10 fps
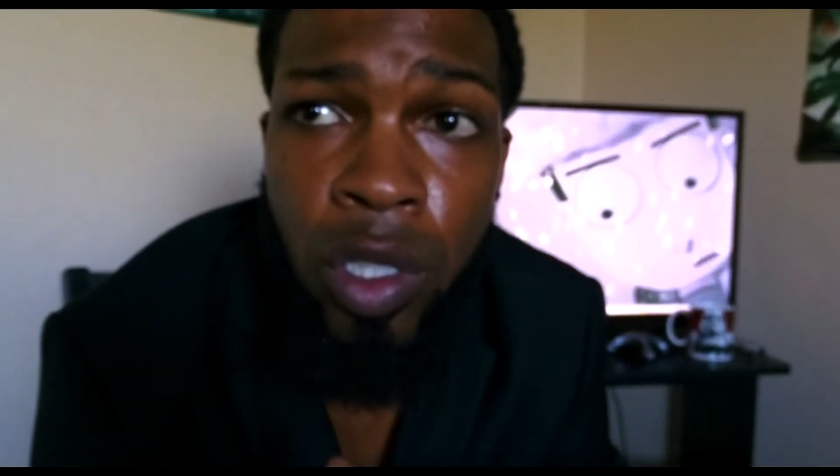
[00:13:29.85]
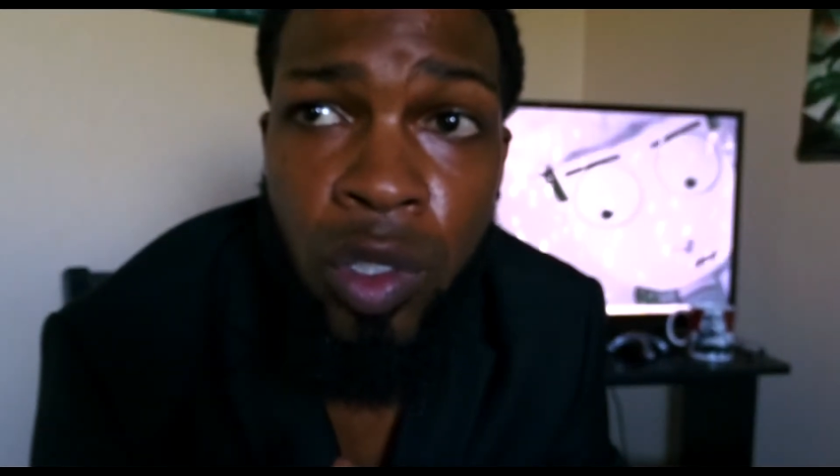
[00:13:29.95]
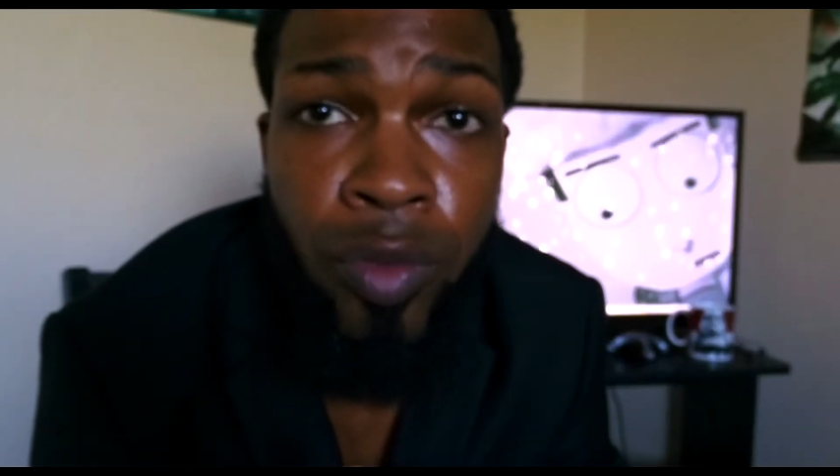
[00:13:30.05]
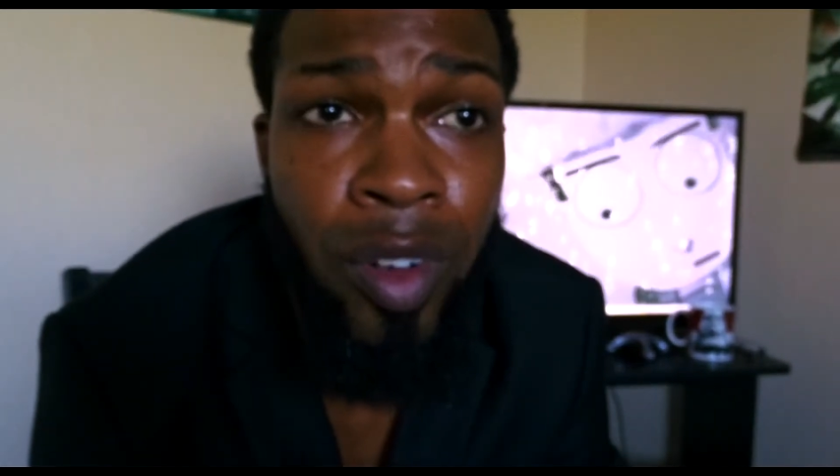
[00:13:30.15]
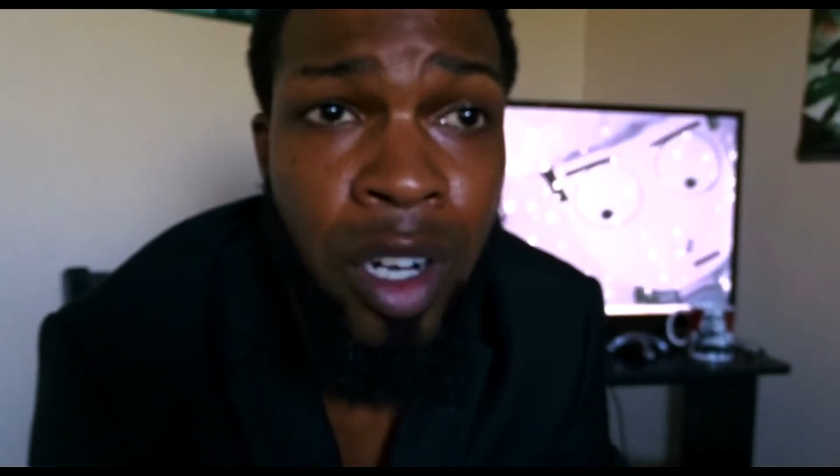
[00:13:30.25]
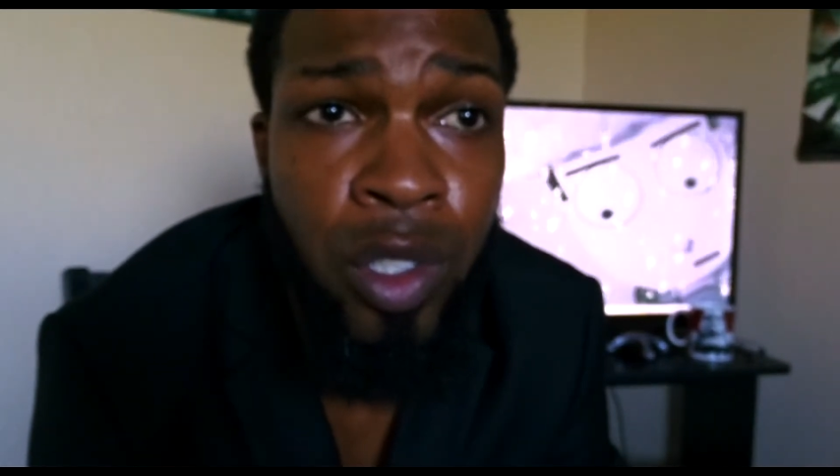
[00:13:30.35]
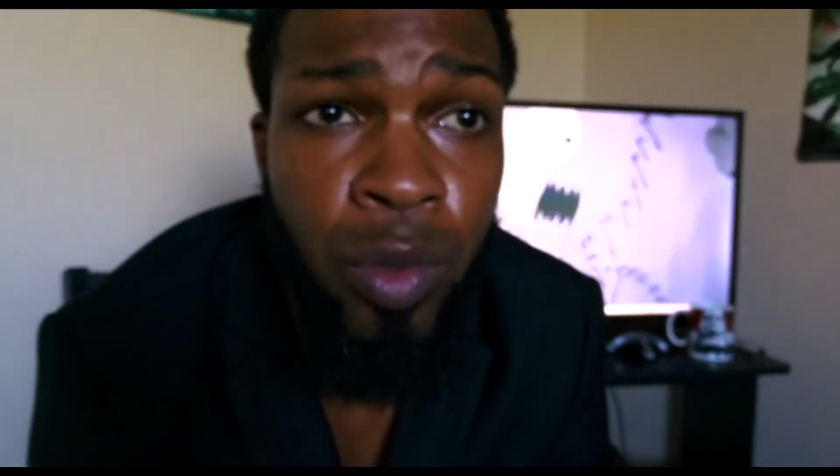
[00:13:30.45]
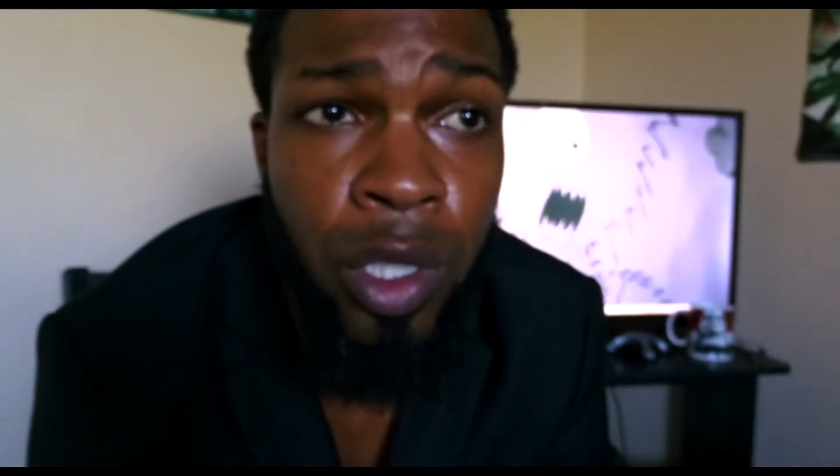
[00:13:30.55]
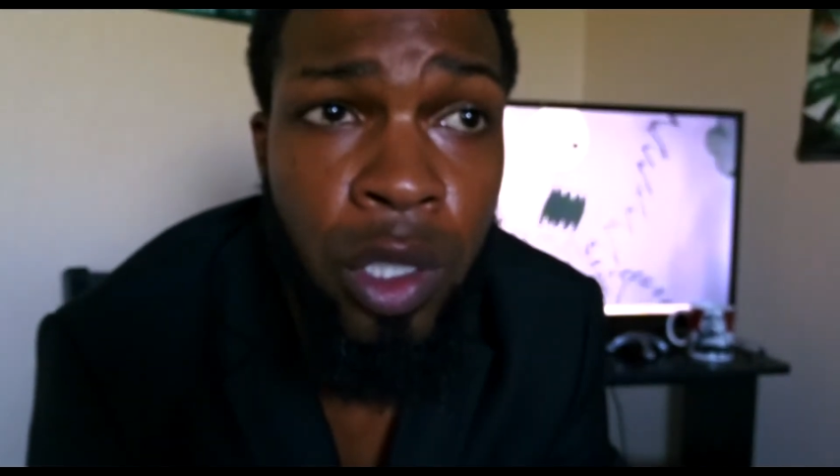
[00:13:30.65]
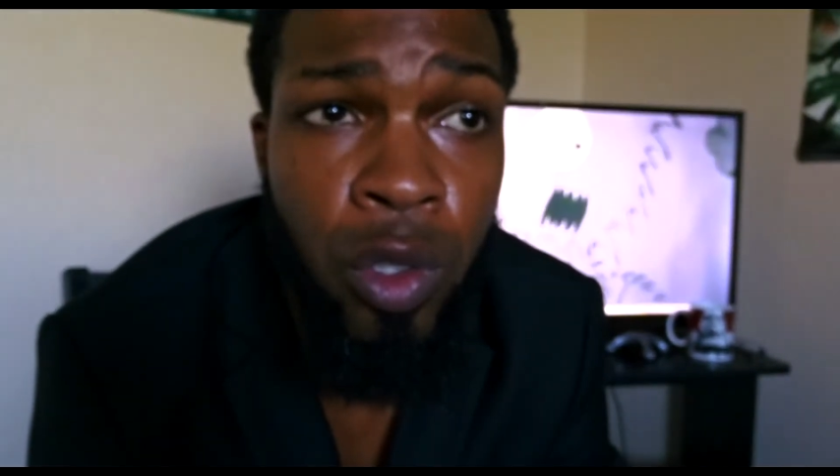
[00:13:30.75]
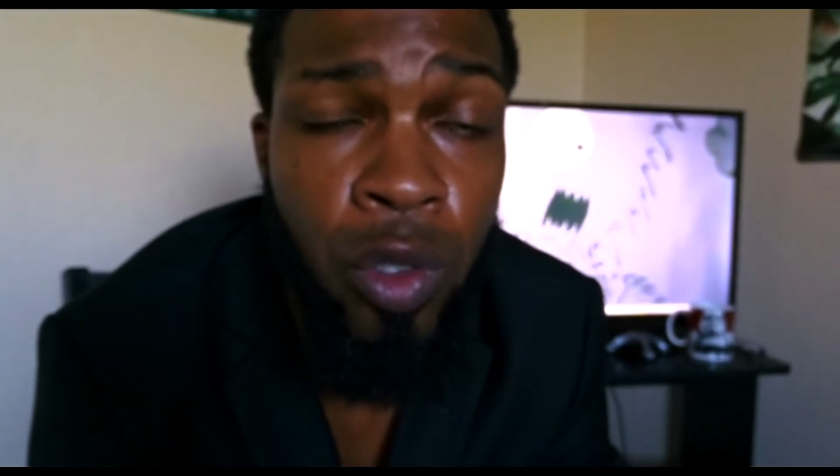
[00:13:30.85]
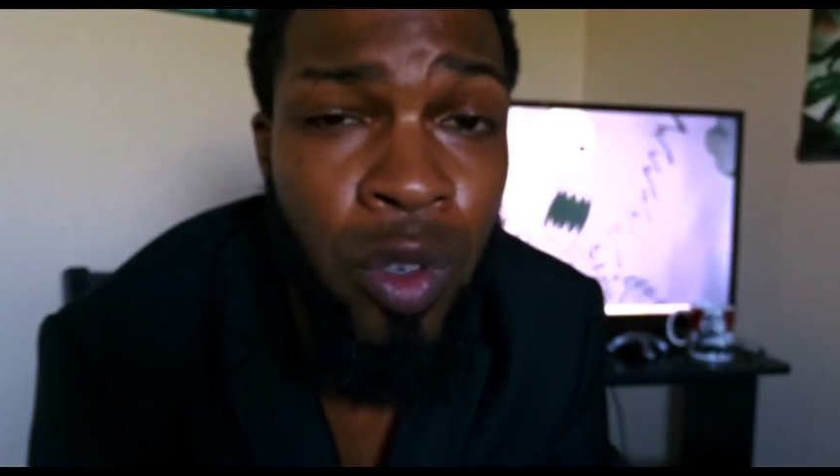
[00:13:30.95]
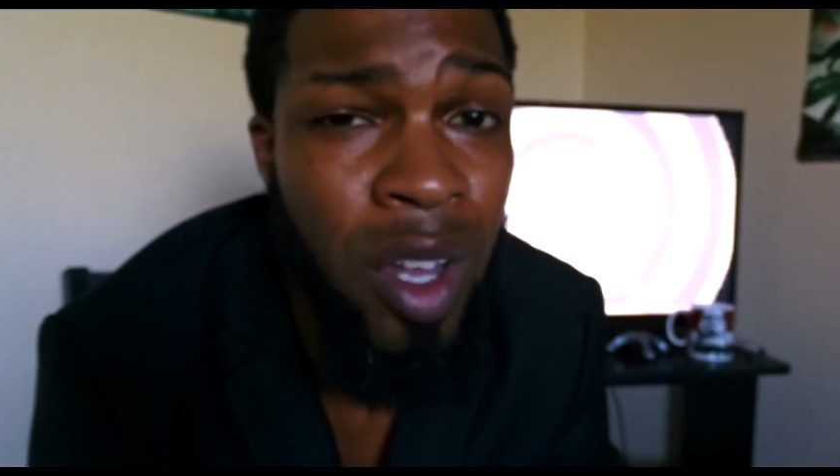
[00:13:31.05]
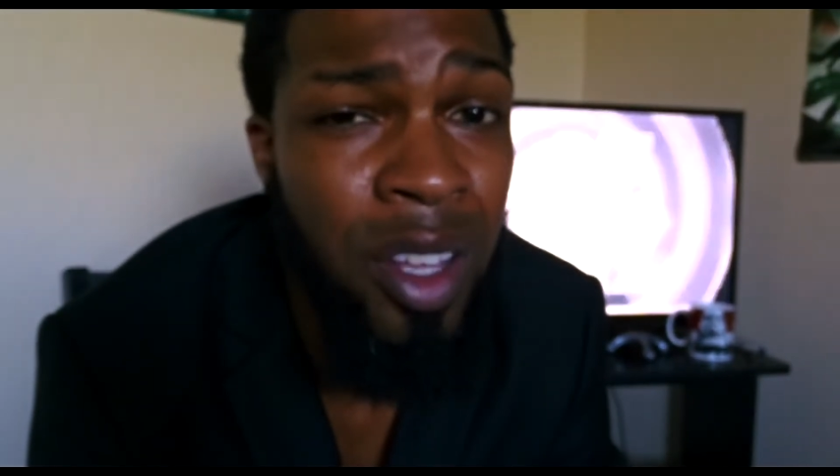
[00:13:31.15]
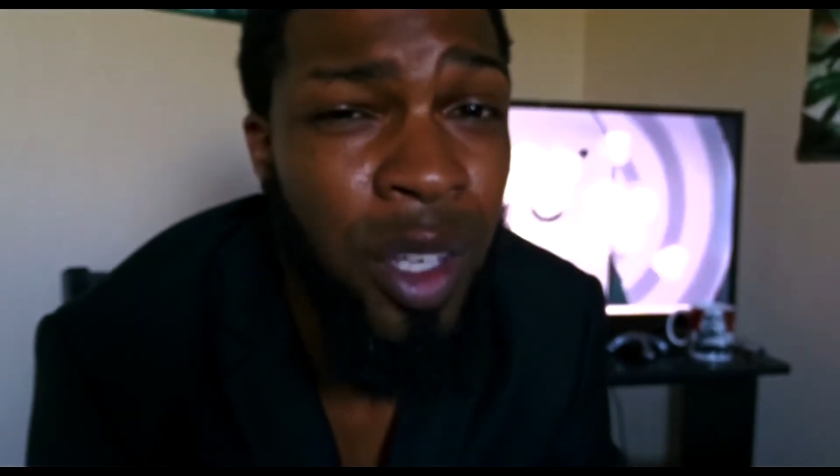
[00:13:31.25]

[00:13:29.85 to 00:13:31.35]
So far it's really cool.